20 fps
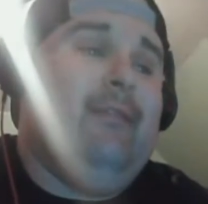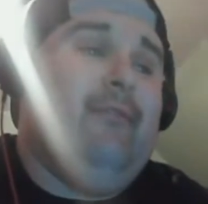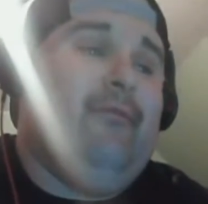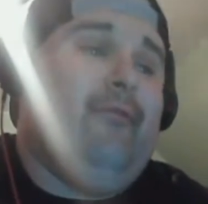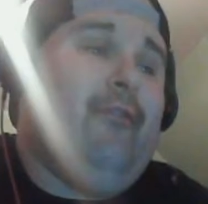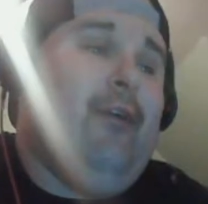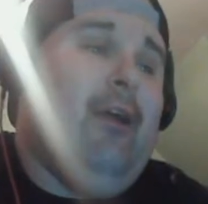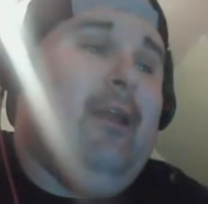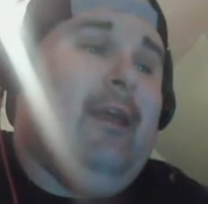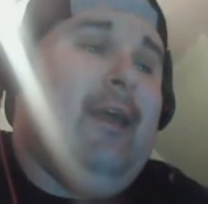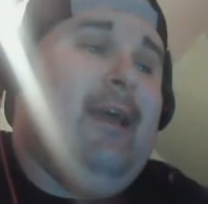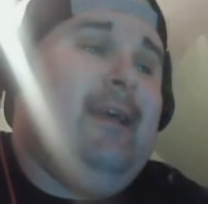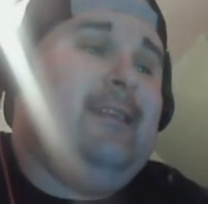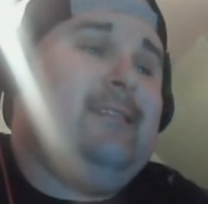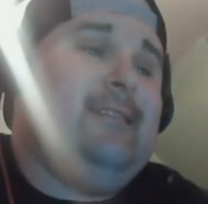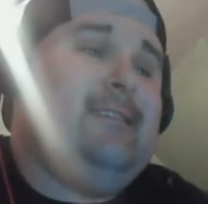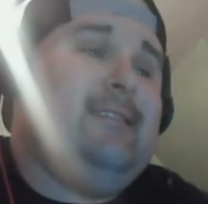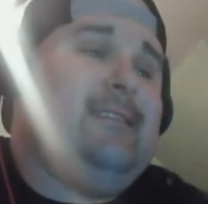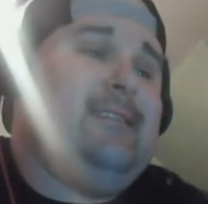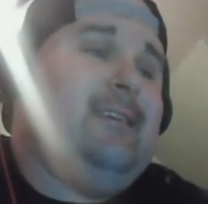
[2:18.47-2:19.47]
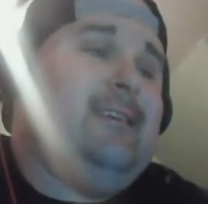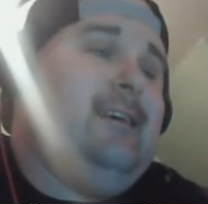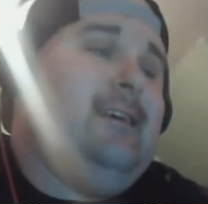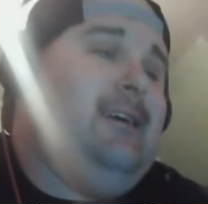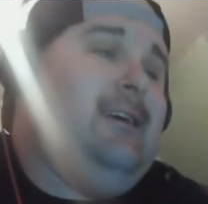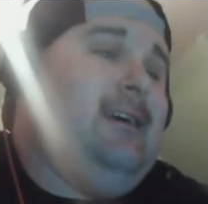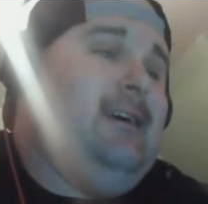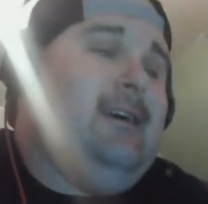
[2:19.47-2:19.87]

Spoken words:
I think that's really neat.